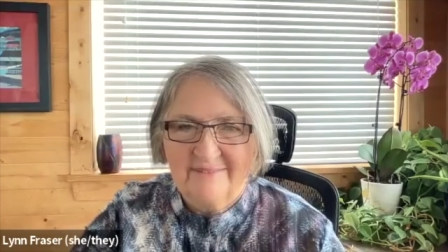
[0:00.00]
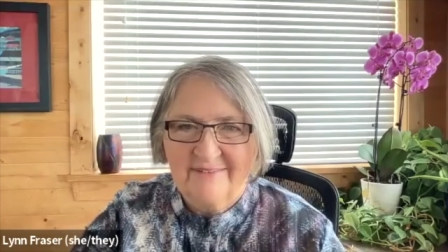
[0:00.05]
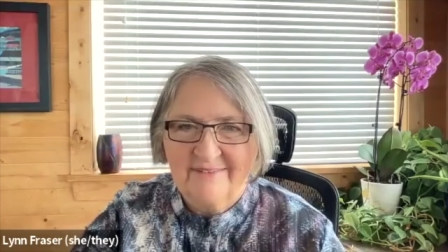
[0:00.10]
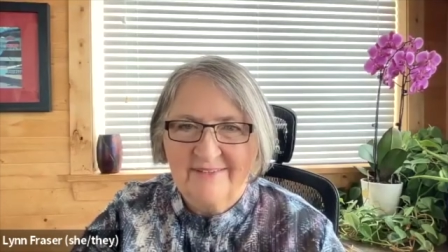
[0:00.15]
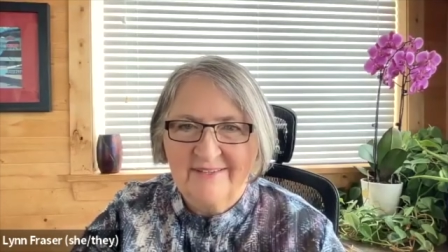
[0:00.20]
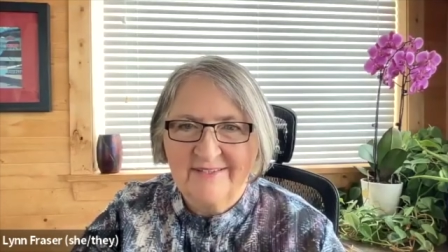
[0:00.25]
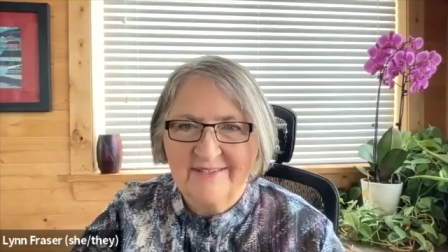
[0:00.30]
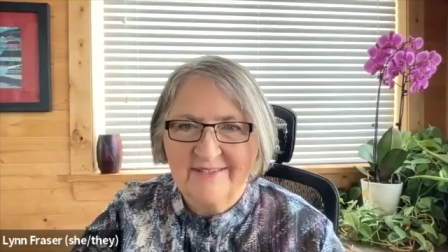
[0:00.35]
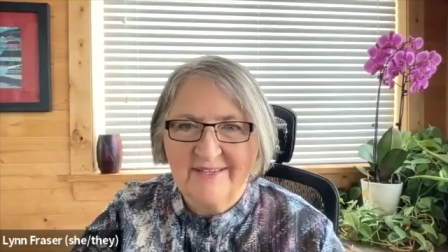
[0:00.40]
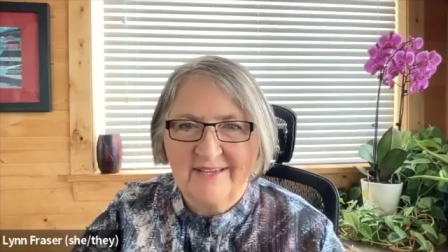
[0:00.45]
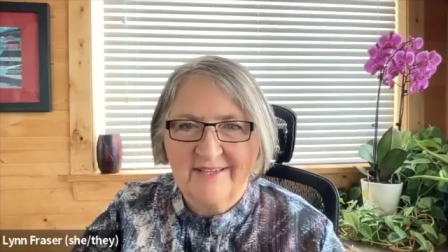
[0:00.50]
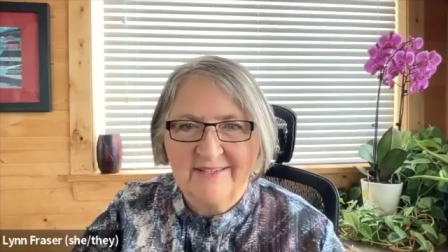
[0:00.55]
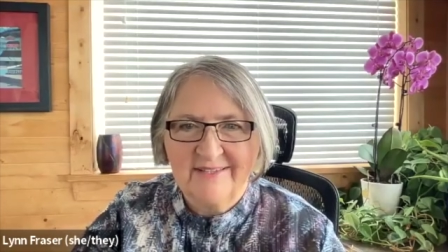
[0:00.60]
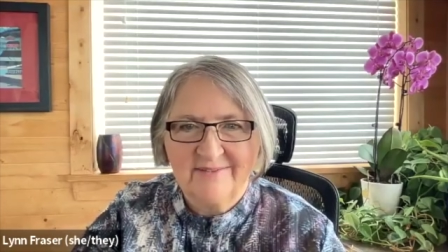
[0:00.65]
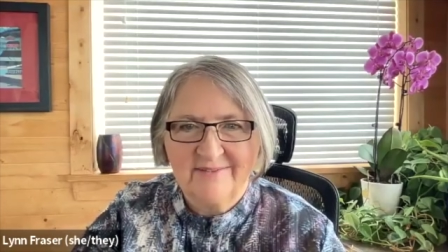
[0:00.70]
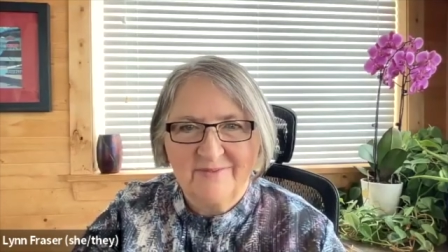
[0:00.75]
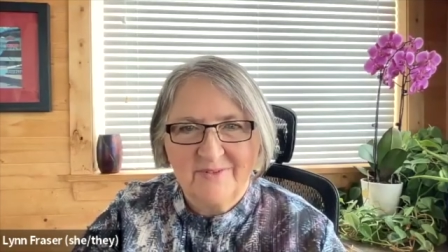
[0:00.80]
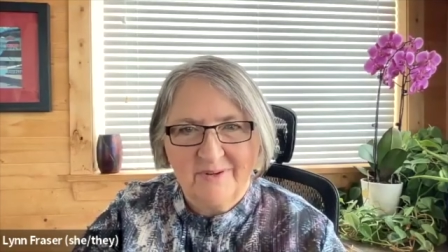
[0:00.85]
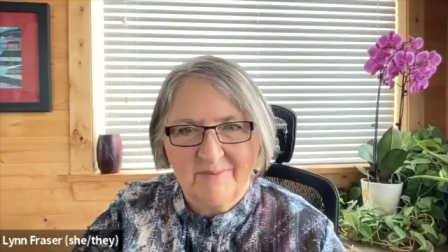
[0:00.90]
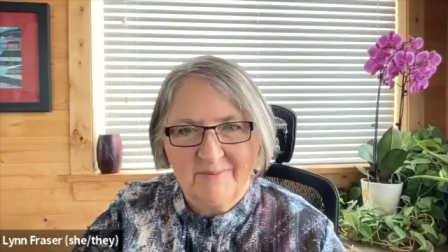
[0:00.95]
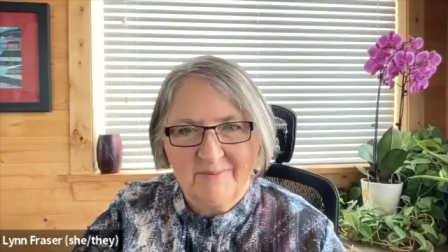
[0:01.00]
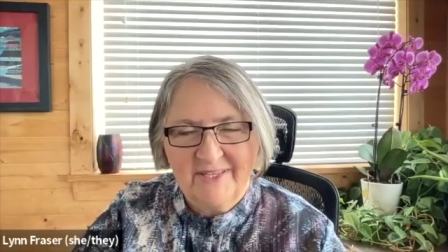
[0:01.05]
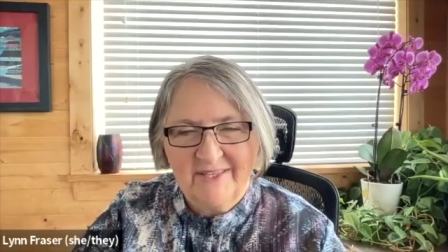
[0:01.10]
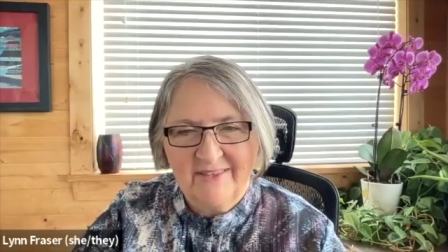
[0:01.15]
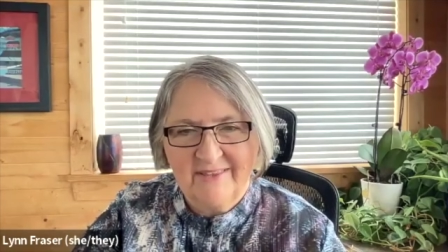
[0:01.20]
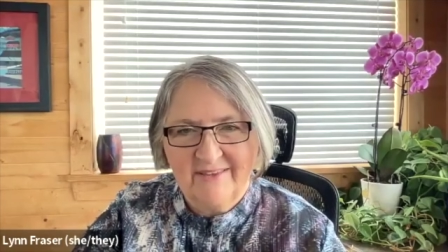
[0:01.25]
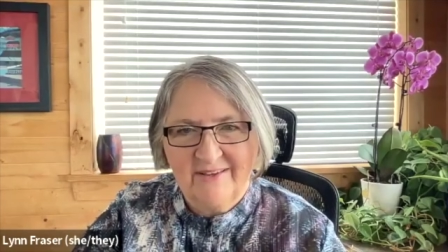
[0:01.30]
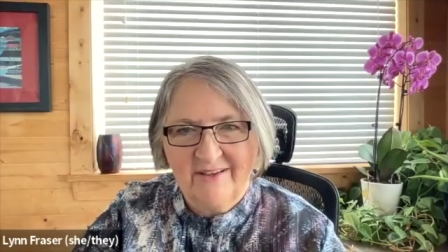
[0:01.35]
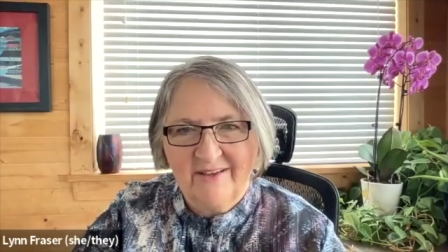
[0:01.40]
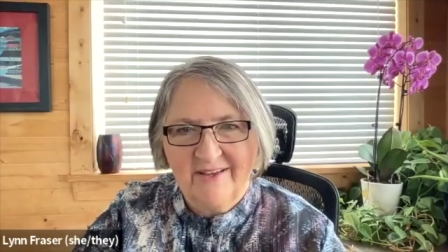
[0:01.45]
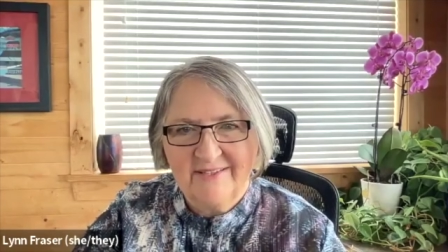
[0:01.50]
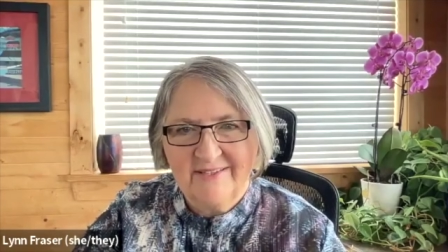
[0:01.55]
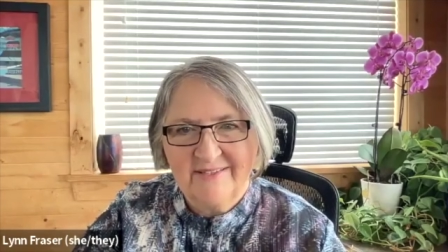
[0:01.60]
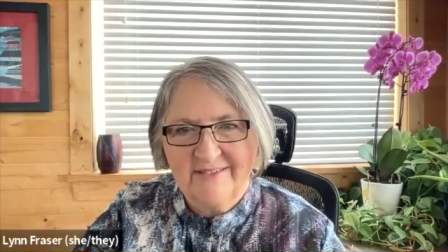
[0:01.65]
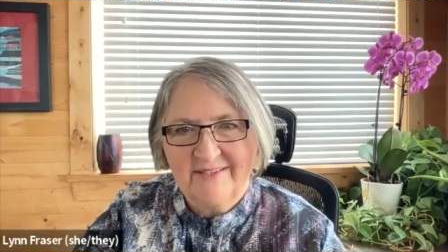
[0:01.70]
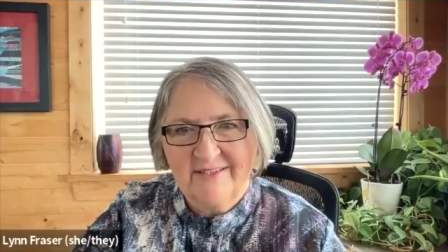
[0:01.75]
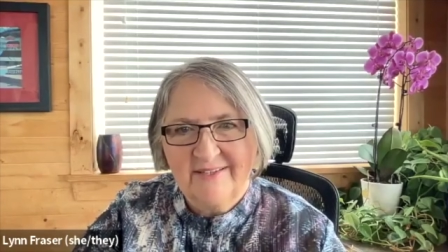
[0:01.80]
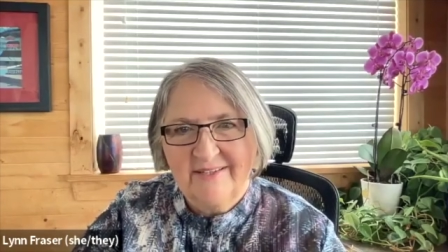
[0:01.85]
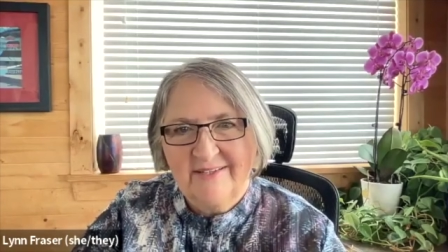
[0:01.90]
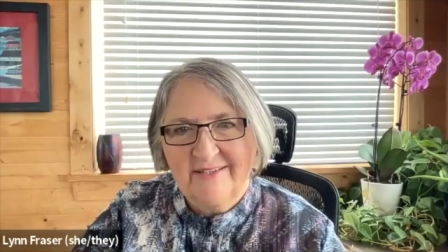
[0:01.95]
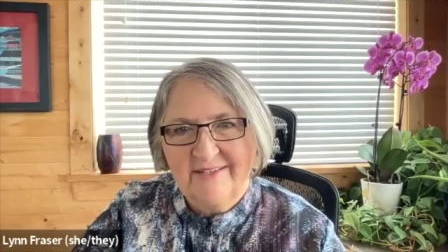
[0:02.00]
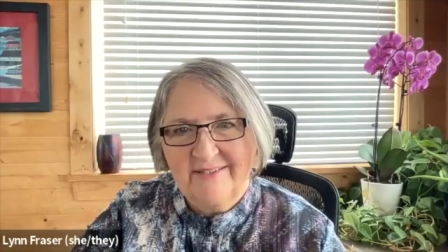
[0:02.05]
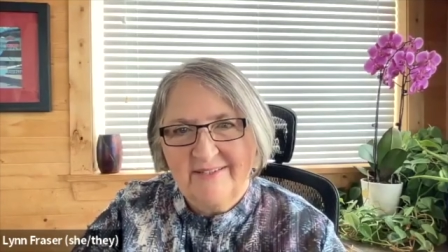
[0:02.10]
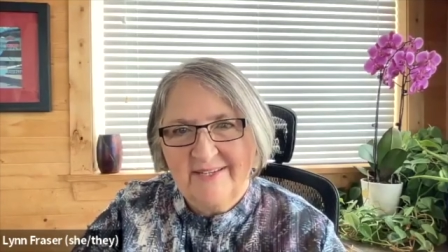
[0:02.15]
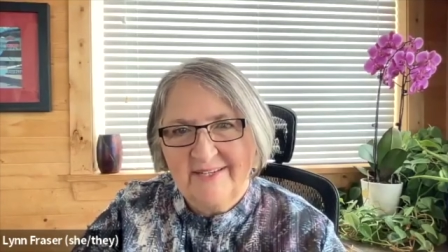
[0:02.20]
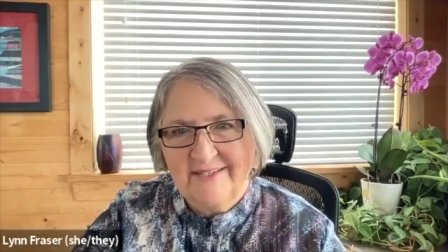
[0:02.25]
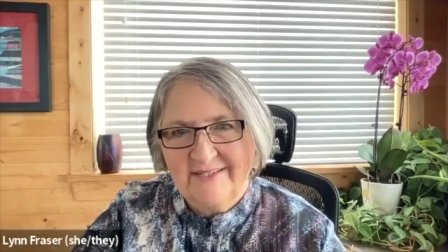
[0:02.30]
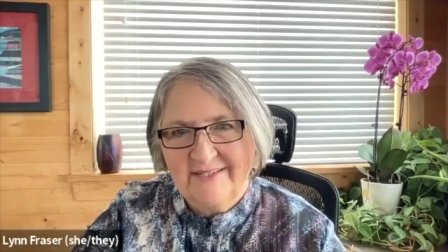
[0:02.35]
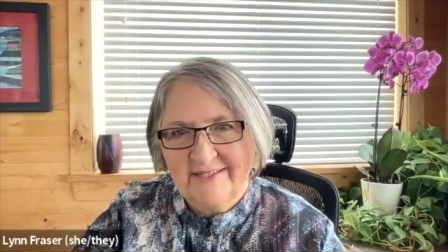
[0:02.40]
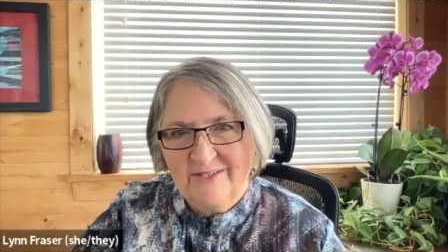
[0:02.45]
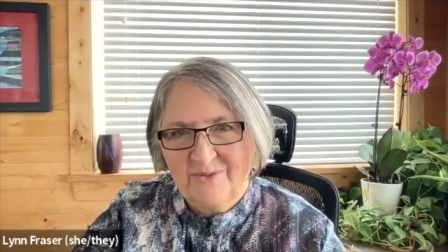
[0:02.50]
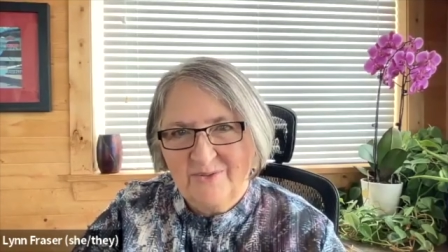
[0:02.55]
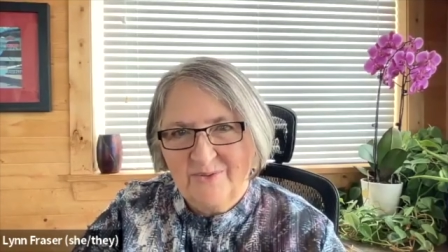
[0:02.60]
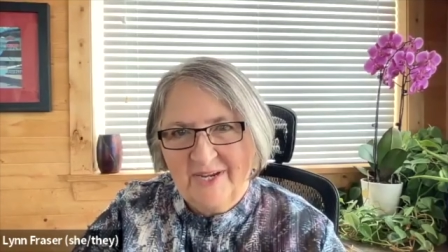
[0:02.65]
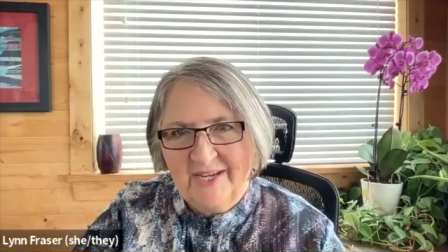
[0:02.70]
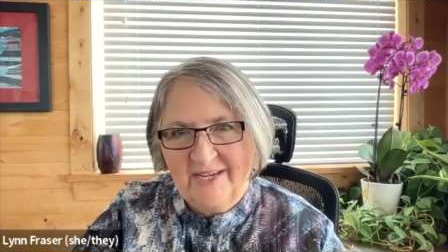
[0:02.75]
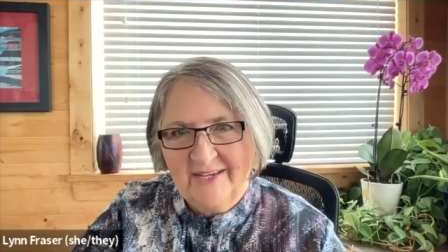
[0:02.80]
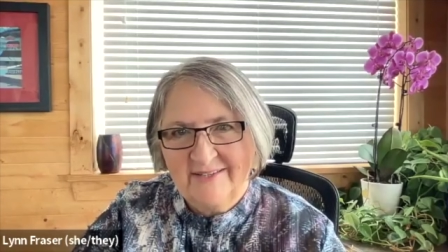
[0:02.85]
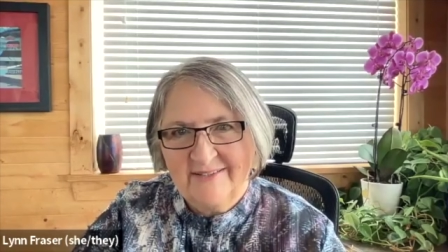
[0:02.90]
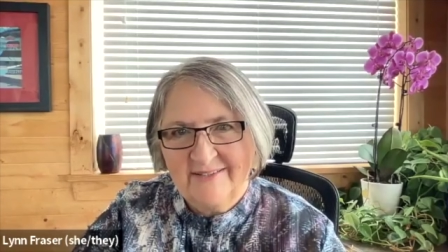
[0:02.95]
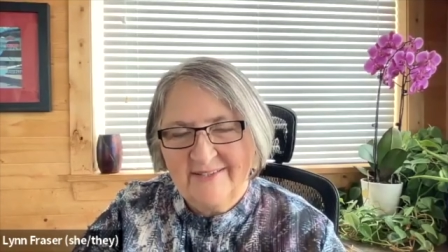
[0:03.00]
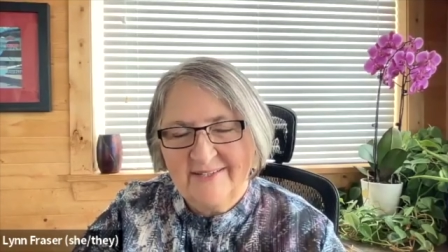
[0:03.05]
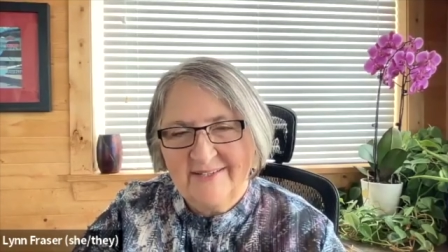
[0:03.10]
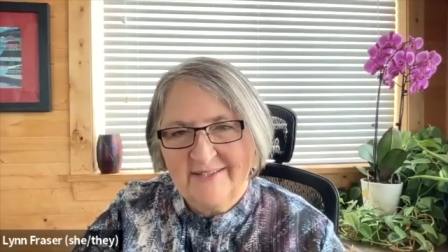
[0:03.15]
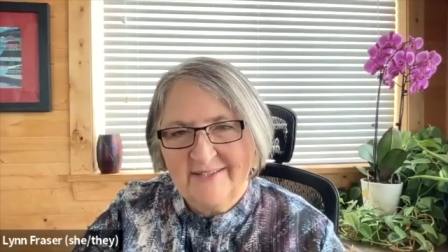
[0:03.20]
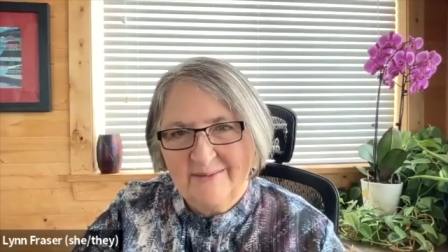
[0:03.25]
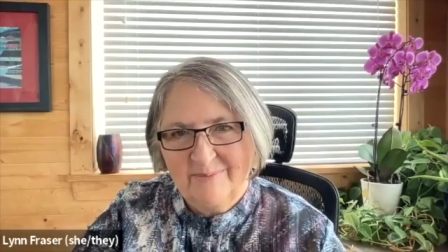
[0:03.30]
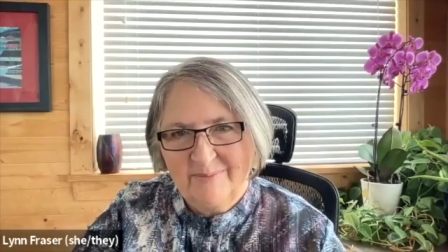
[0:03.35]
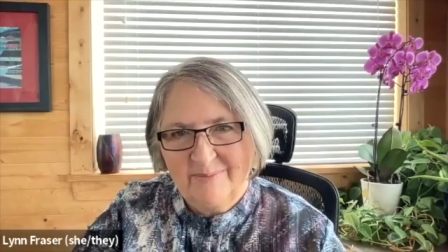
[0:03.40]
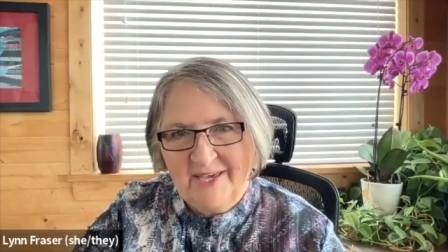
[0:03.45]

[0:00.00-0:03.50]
These kinds of troubling thoughts tend to drag us into the